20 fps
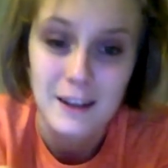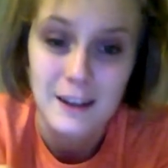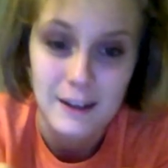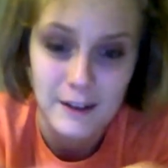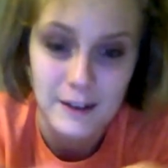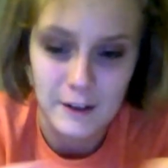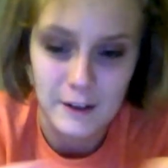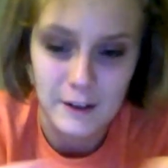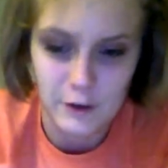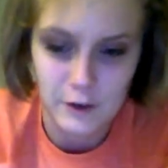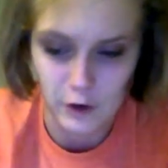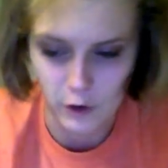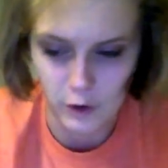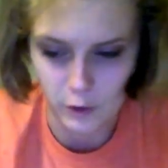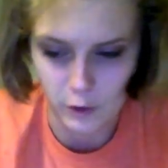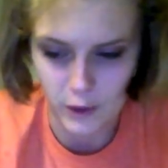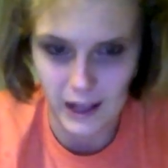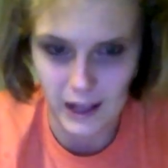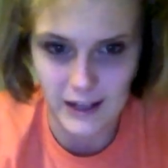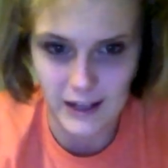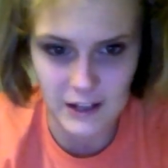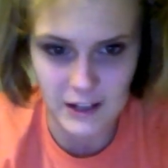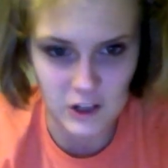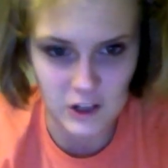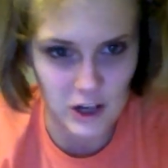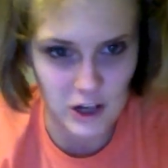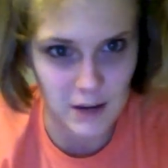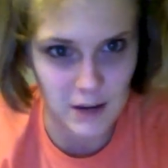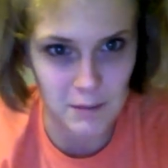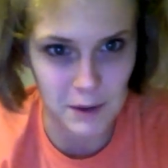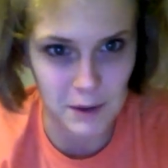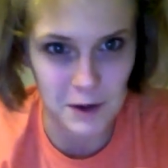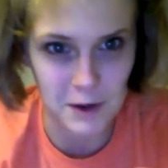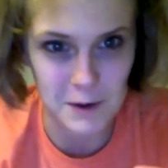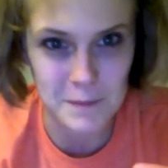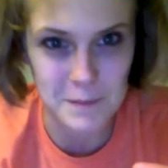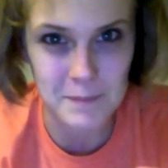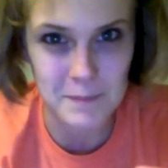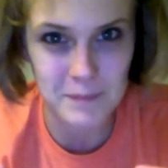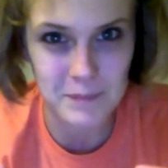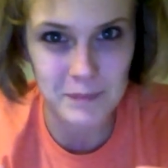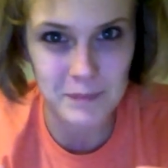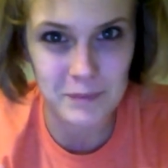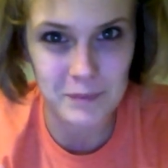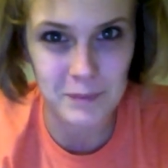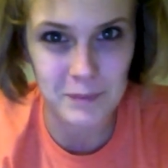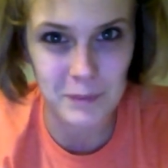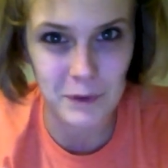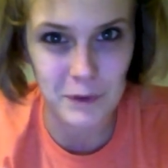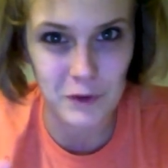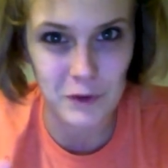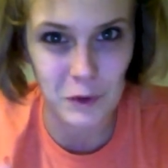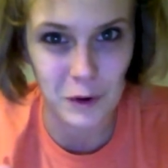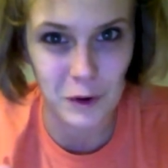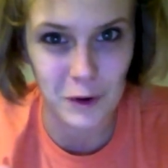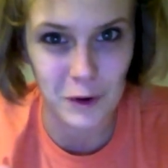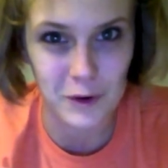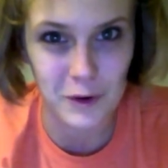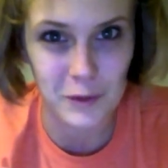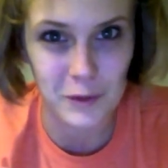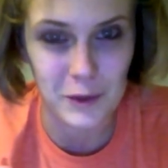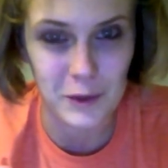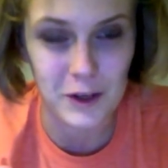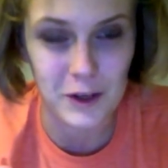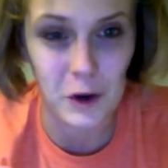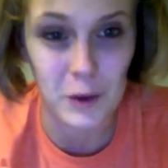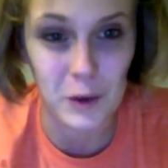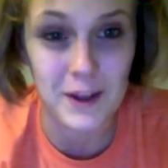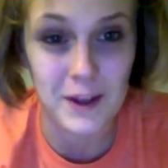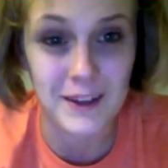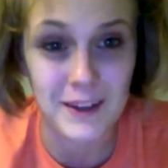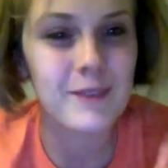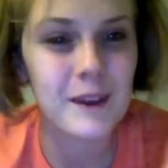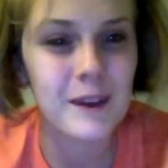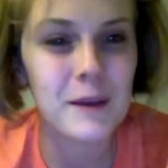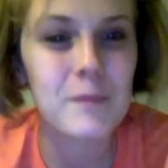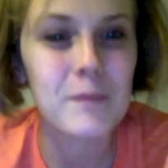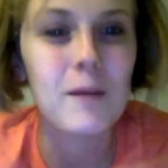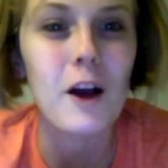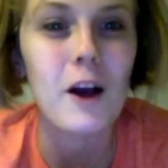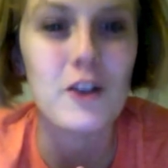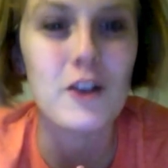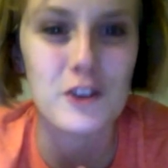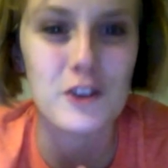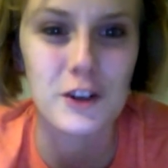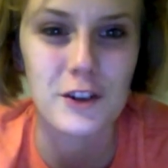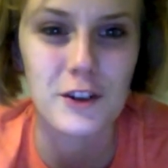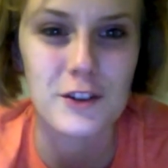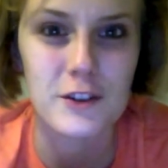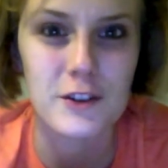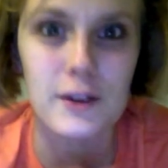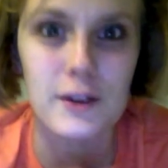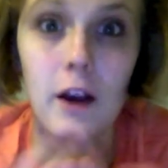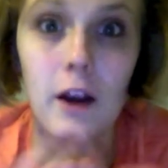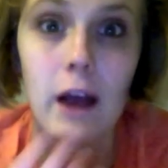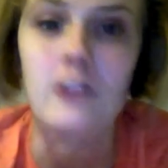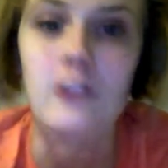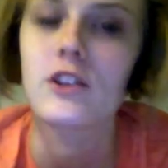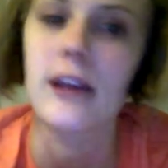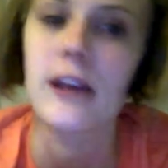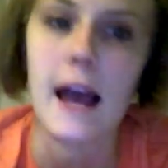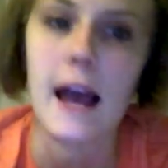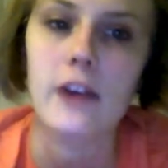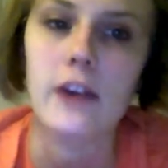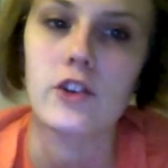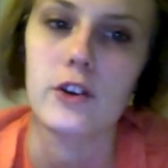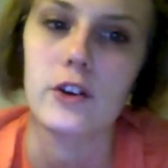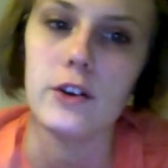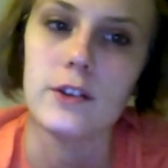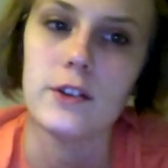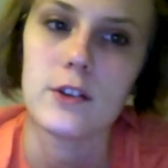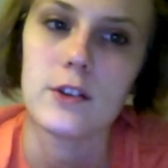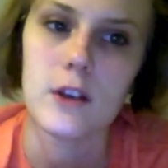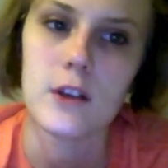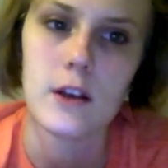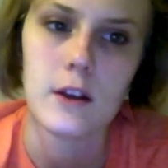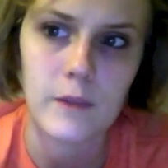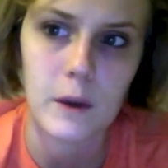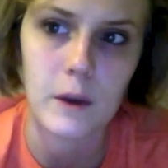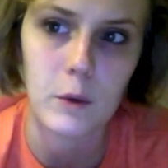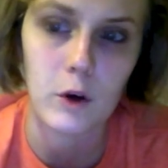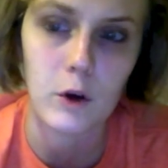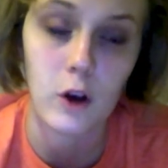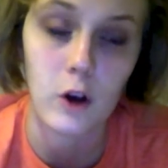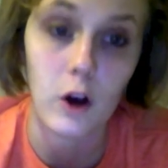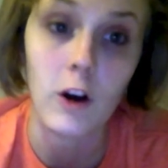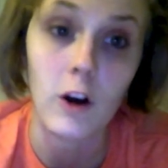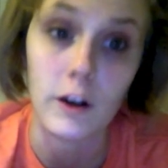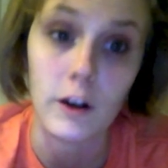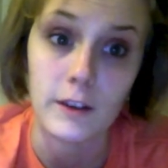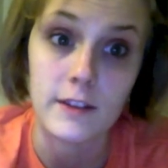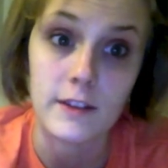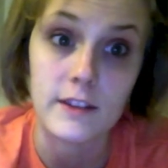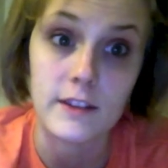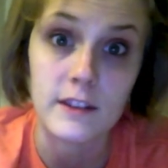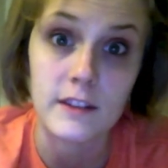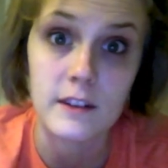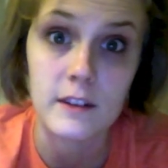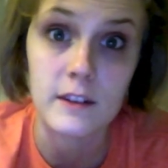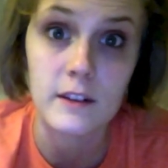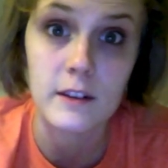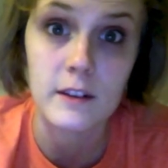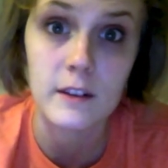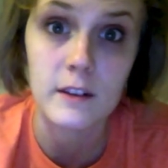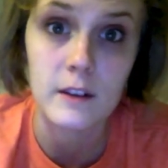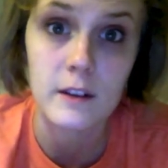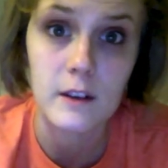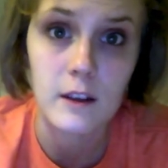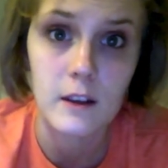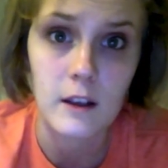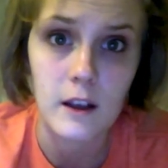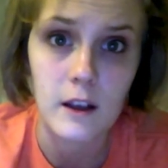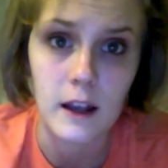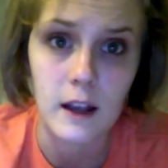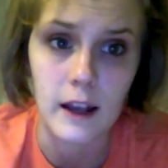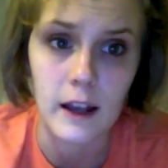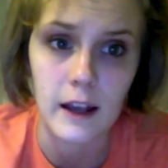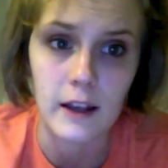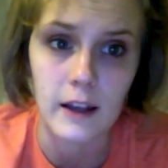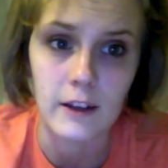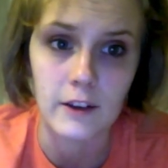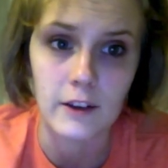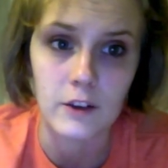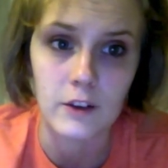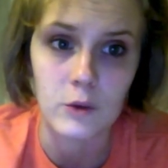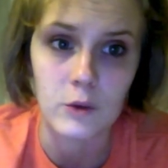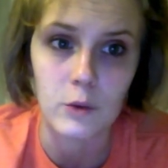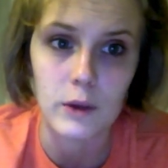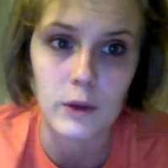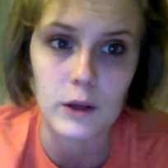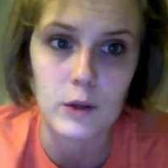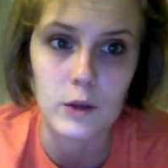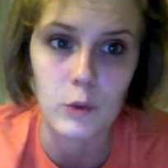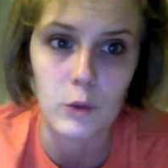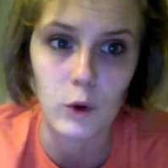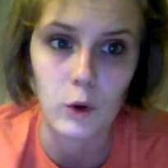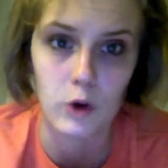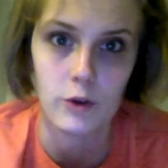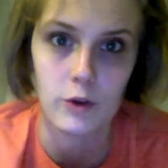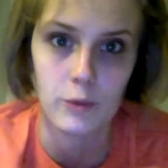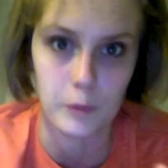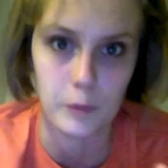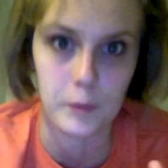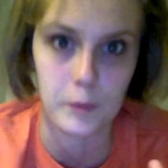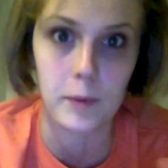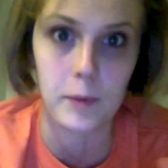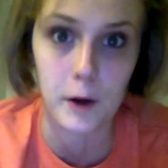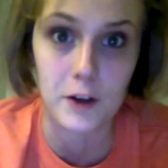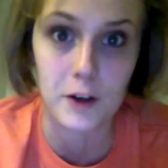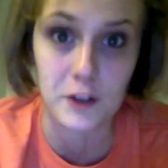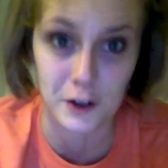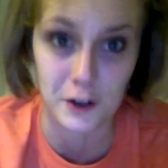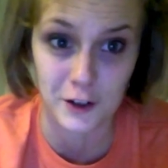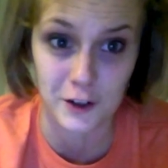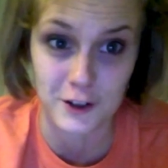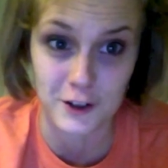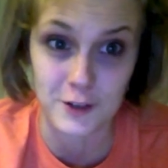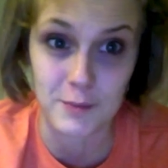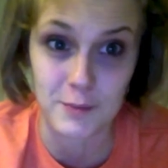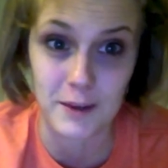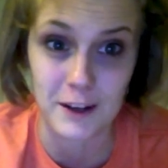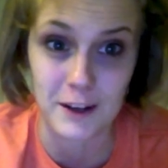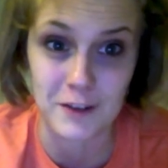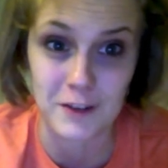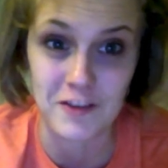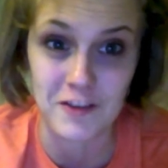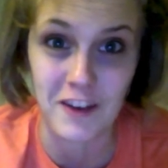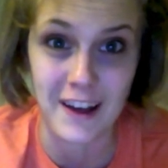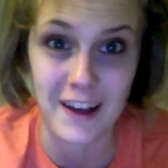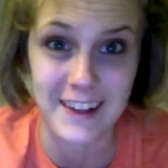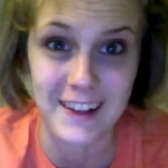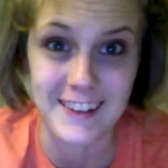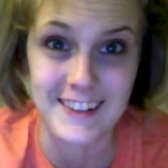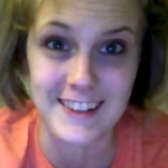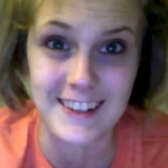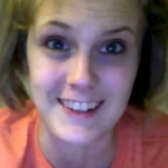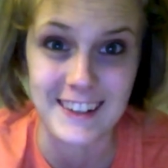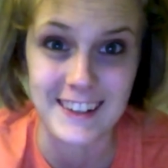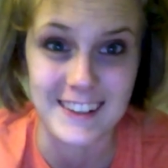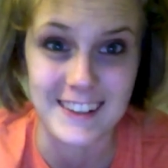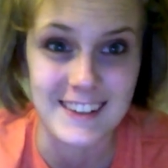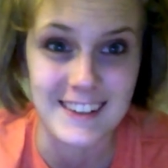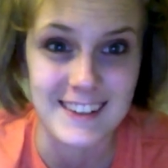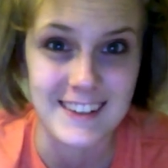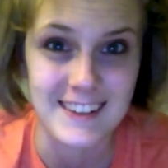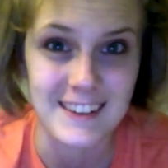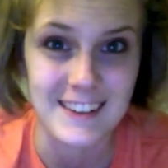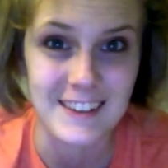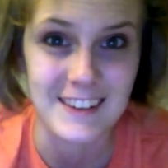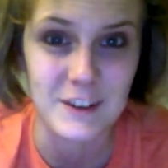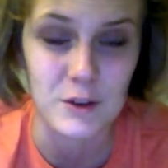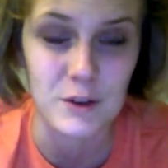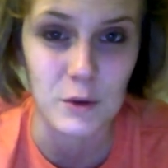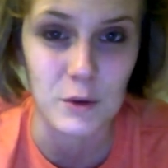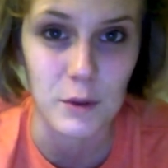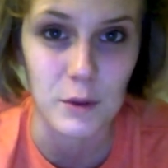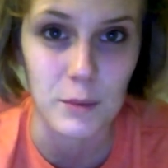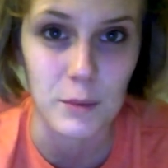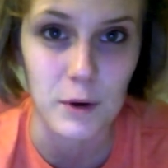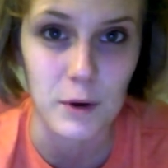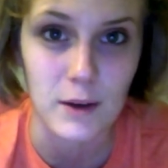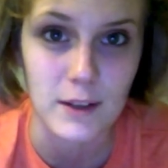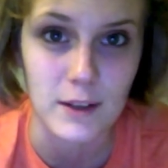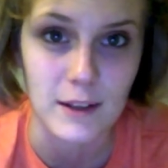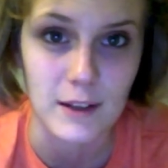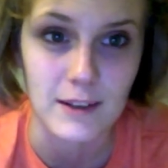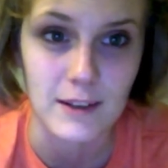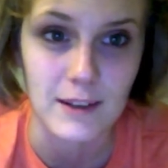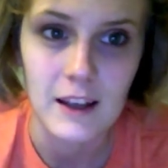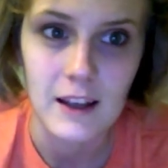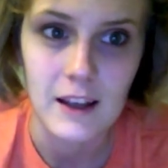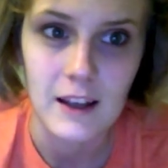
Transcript: you know, antechamber before we go in. Ushers, they're actually actors, were guards, and we were the prisoners being filed in to the prison.